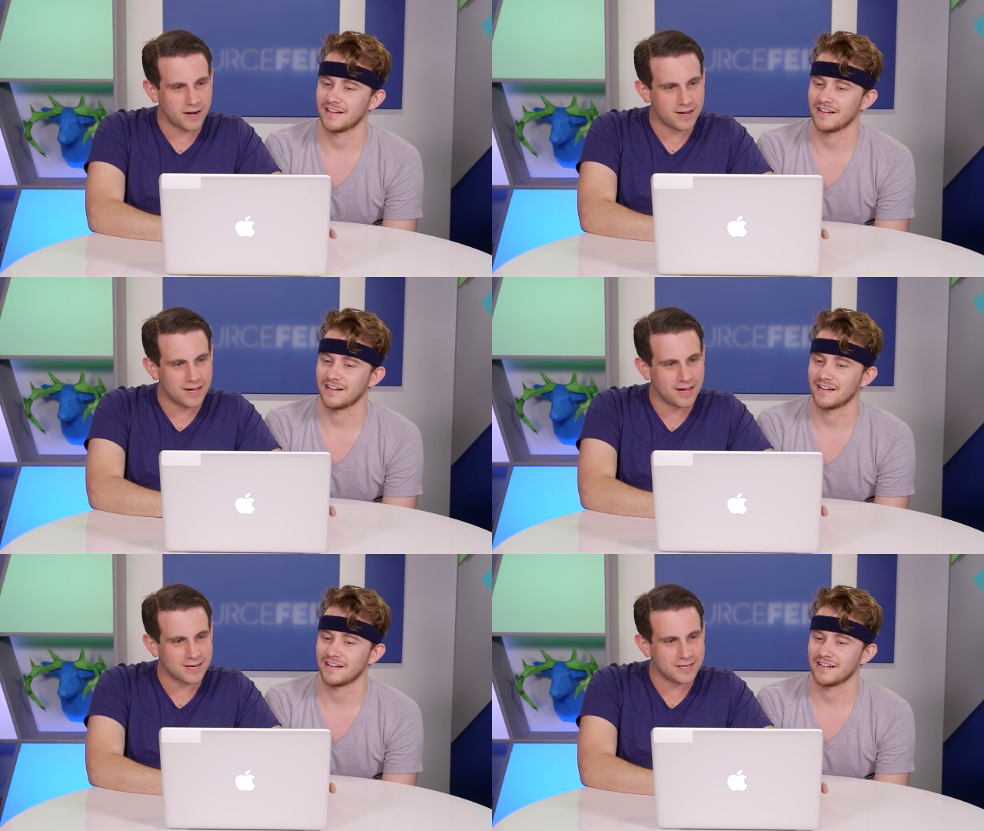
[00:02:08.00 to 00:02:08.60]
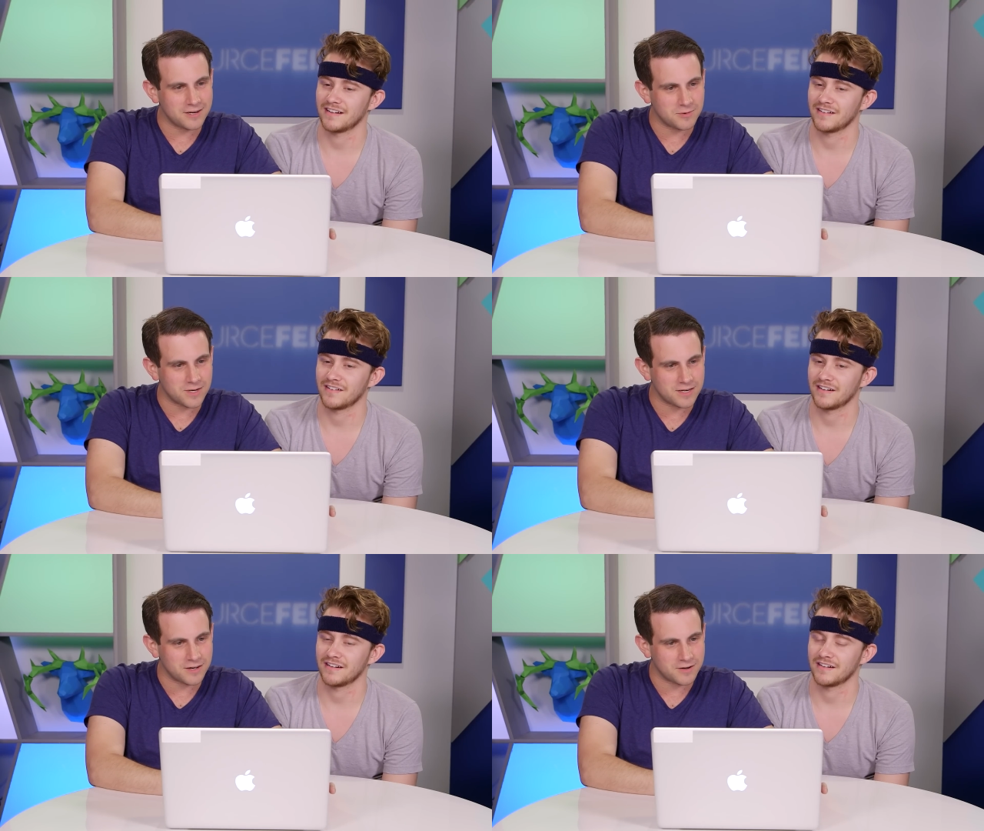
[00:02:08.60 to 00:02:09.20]
Speaker 1: an incognito
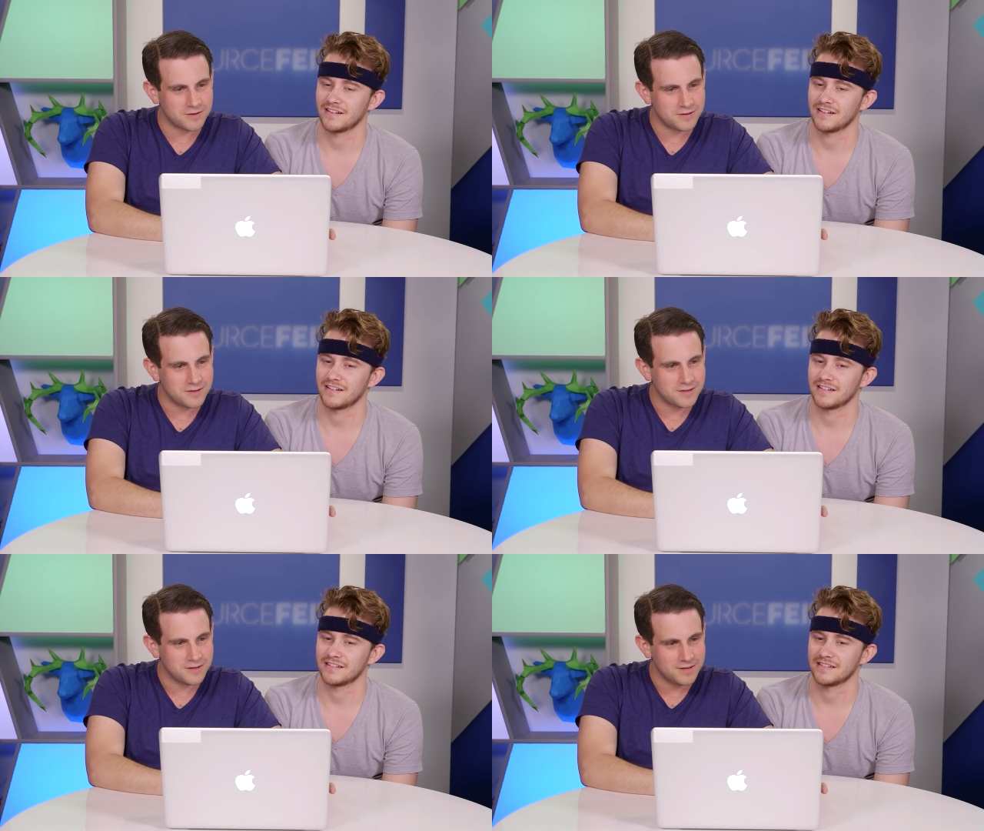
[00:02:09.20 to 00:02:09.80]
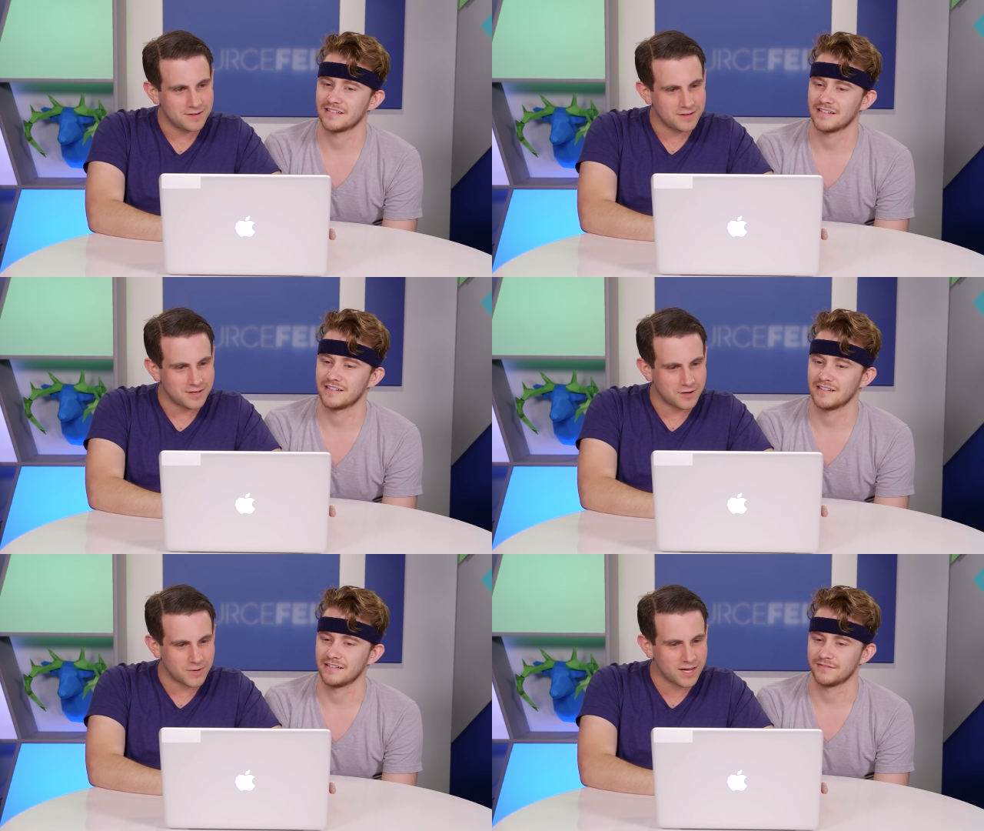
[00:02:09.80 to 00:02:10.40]
window.
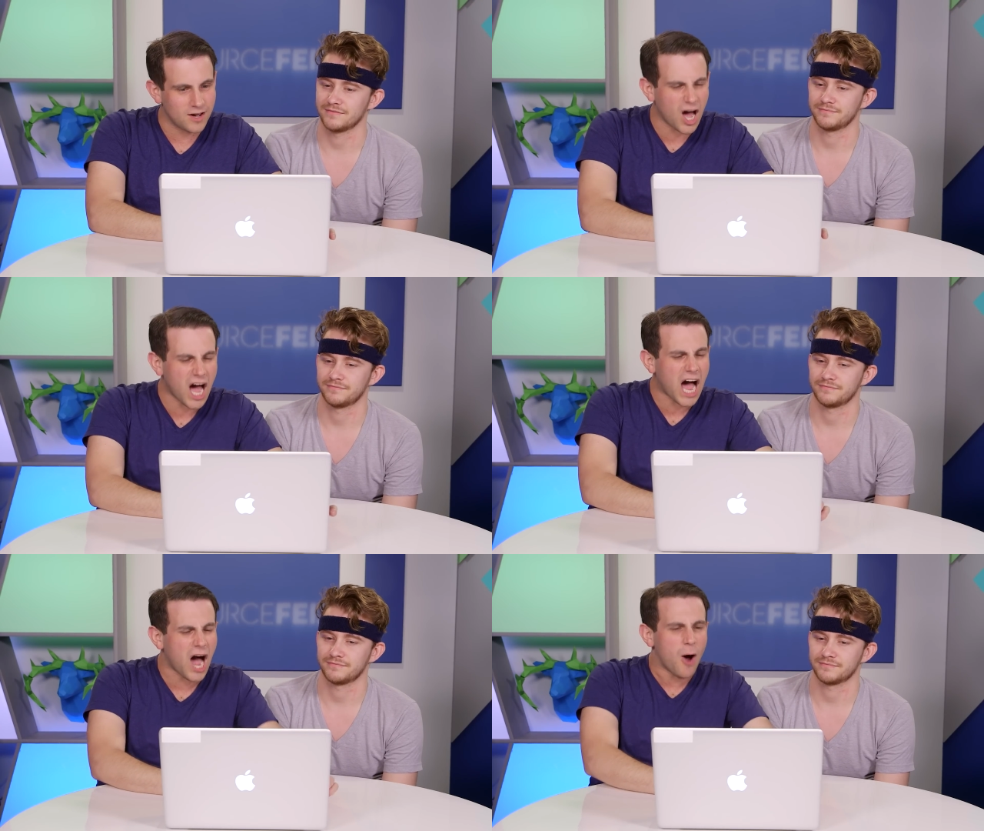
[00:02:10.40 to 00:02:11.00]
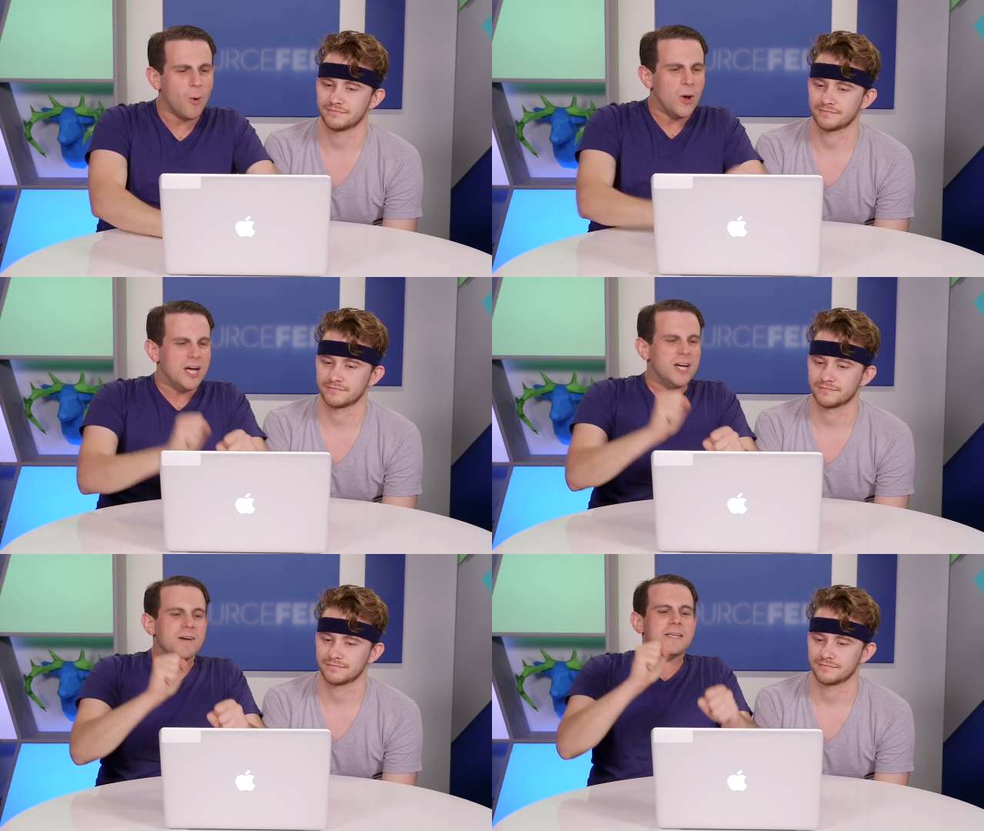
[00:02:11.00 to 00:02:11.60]
Here we go. Oh!
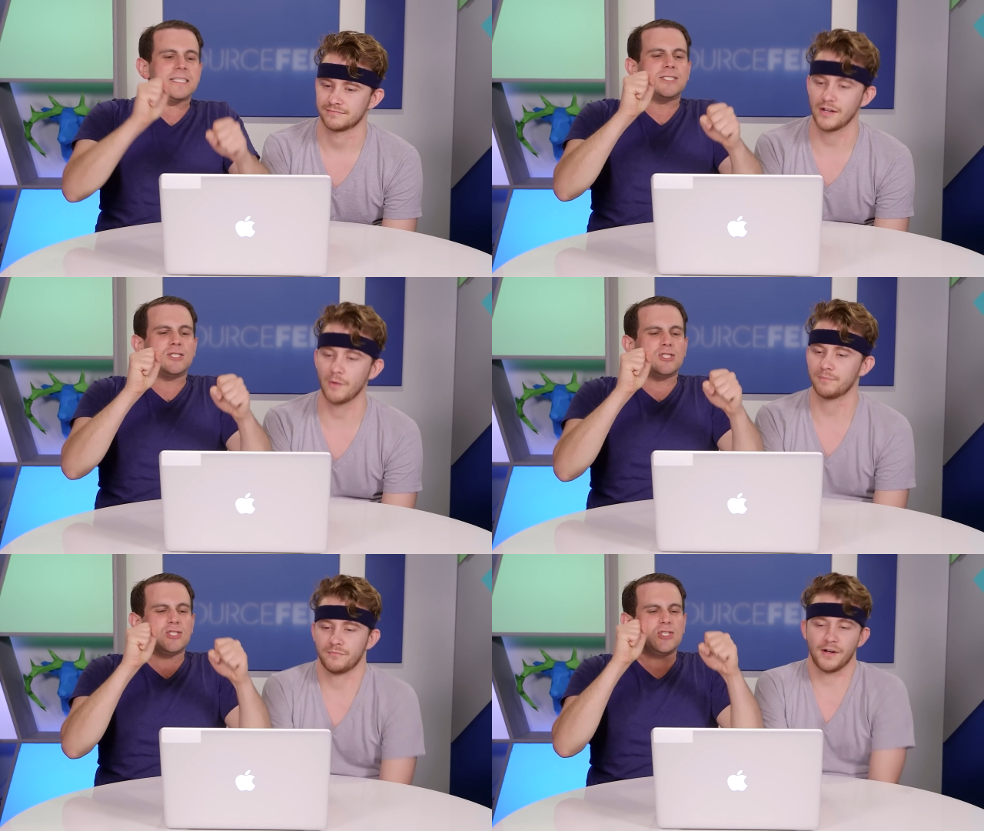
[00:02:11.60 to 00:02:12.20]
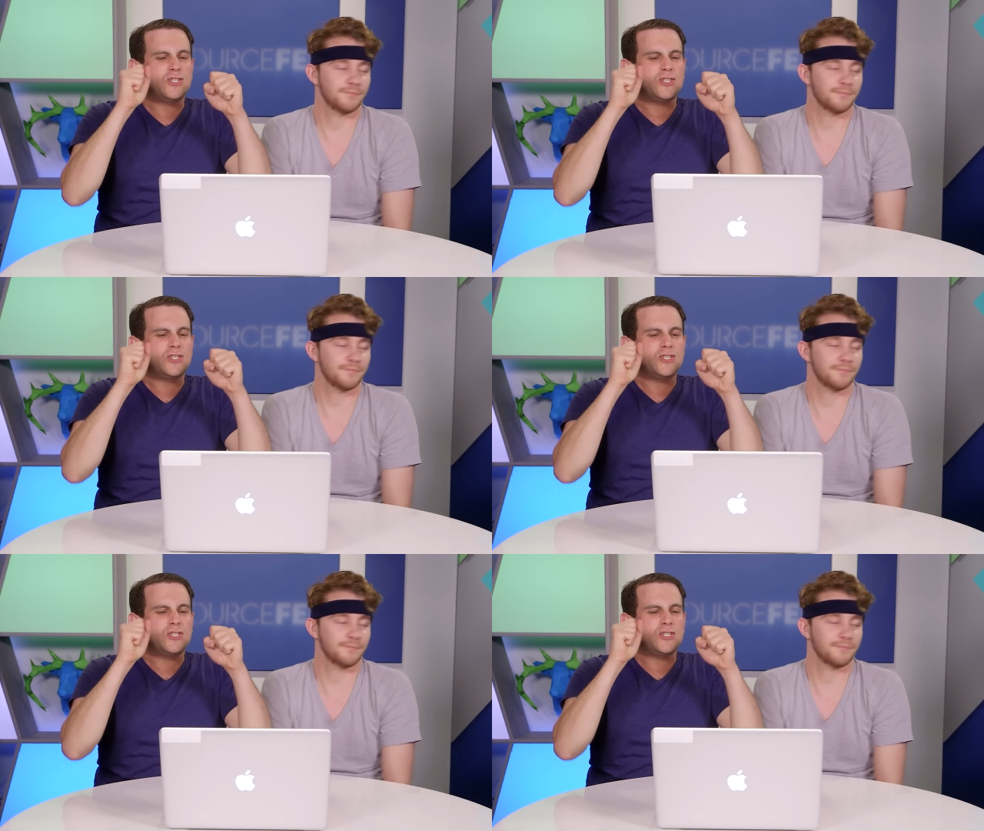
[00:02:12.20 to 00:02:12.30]
Nope, well.